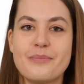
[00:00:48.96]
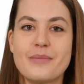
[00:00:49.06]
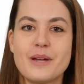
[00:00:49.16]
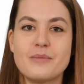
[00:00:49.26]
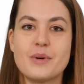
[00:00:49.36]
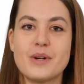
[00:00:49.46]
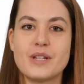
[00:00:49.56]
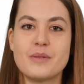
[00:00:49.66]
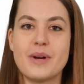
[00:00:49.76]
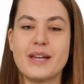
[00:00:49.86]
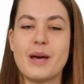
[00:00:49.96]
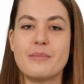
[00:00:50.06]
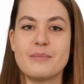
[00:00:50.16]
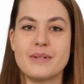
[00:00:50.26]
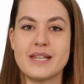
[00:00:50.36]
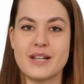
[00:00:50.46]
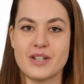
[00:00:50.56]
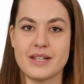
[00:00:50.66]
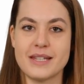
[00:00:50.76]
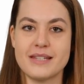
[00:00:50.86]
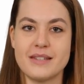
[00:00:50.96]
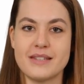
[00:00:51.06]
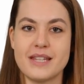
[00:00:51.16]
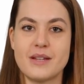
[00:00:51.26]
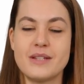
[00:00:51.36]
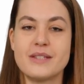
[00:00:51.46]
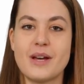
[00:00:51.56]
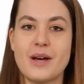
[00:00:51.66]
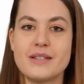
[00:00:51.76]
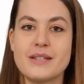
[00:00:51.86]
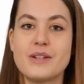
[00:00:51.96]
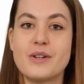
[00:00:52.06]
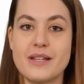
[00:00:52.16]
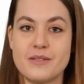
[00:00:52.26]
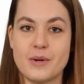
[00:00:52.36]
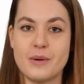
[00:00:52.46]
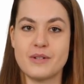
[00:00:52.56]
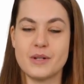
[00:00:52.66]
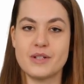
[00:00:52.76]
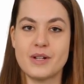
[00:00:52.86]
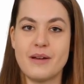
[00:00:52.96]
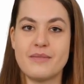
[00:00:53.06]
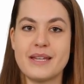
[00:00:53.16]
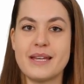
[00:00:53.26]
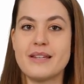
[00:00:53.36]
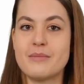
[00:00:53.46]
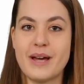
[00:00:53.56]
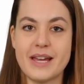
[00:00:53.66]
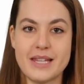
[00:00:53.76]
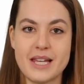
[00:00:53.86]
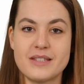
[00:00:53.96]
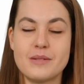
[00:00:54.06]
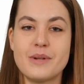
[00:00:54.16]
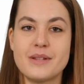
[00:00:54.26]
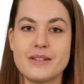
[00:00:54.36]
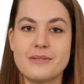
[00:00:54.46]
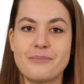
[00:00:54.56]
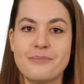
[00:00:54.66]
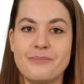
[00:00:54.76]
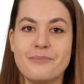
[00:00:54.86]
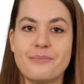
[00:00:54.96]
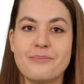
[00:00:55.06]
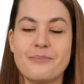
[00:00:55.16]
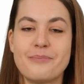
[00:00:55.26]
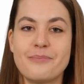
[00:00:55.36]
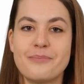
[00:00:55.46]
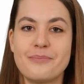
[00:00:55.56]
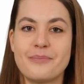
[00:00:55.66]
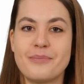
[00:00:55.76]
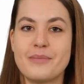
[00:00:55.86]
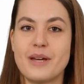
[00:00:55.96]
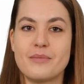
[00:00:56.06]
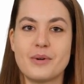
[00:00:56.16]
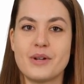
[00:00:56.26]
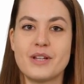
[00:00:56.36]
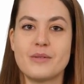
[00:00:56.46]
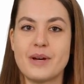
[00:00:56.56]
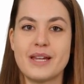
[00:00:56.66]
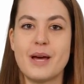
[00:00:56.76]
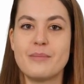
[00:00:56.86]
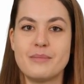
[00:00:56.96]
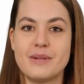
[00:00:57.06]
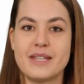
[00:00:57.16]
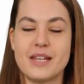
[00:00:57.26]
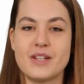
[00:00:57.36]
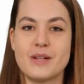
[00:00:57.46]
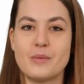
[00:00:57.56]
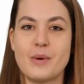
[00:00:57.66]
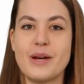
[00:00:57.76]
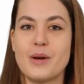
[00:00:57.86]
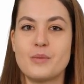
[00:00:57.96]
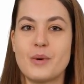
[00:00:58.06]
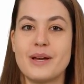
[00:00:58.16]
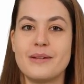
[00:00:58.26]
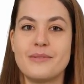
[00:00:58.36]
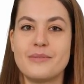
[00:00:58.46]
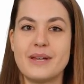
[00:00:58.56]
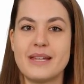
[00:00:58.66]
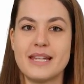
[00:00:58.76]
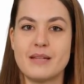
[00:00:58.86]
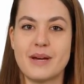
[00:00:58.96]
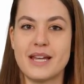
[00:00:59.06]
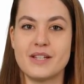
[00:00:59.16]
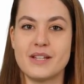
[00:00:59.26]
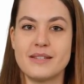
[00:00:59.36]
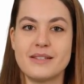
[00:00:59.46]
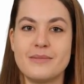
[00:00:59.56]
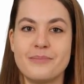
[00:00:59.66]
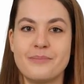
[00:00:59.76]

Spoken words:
Conversion rate optimization is the secret sauce that transforms your traffic into paying customers. Conversion rate optimization 101, the key pages.